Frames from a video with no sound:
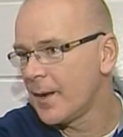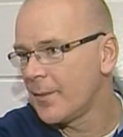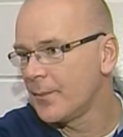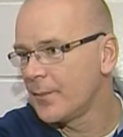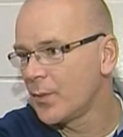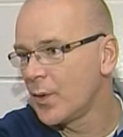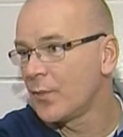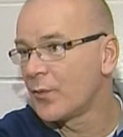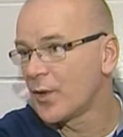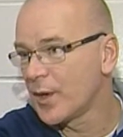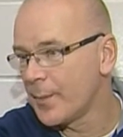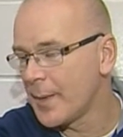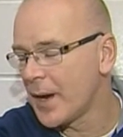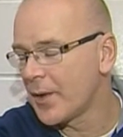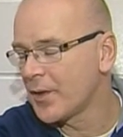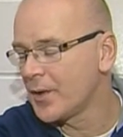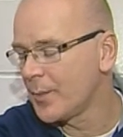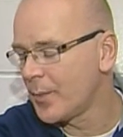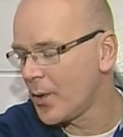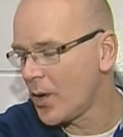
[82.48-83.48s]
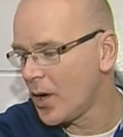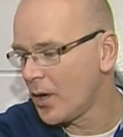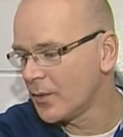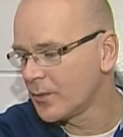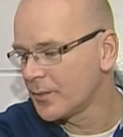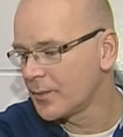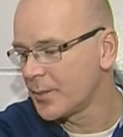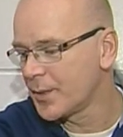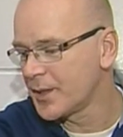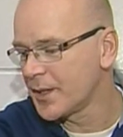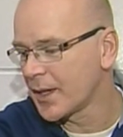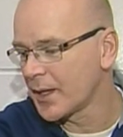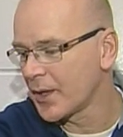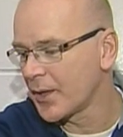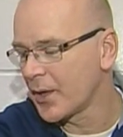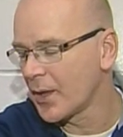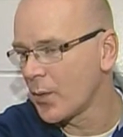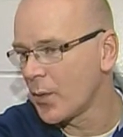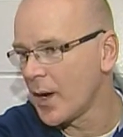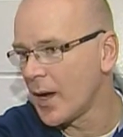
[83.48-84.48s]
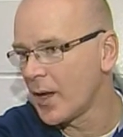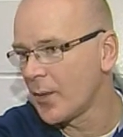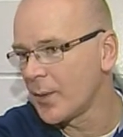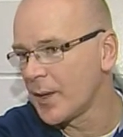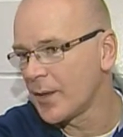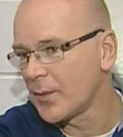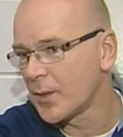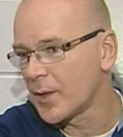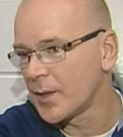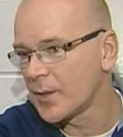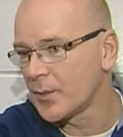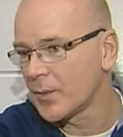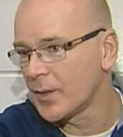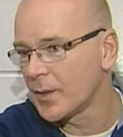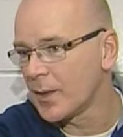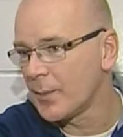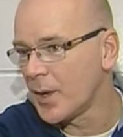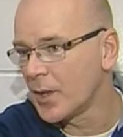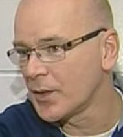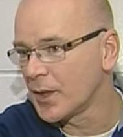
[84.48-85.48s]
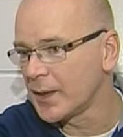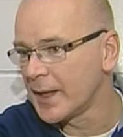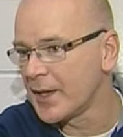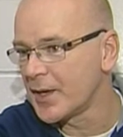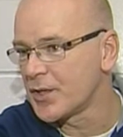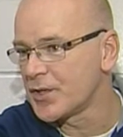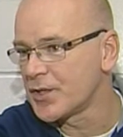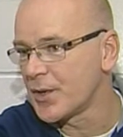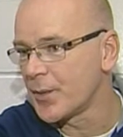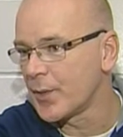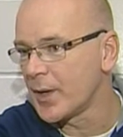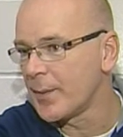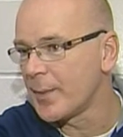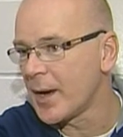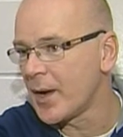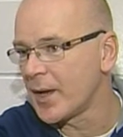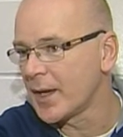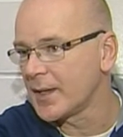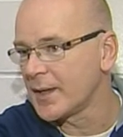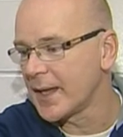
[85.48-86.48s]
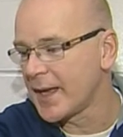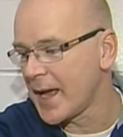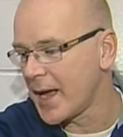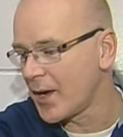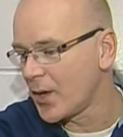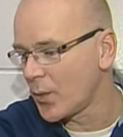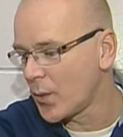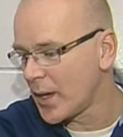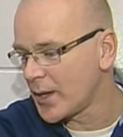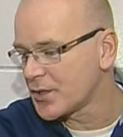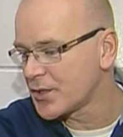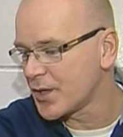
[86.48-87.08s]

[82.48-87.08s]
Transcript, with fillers: We've rebounded the ball particularly well. I mean, we're among the leaders in rebounding in the Canada West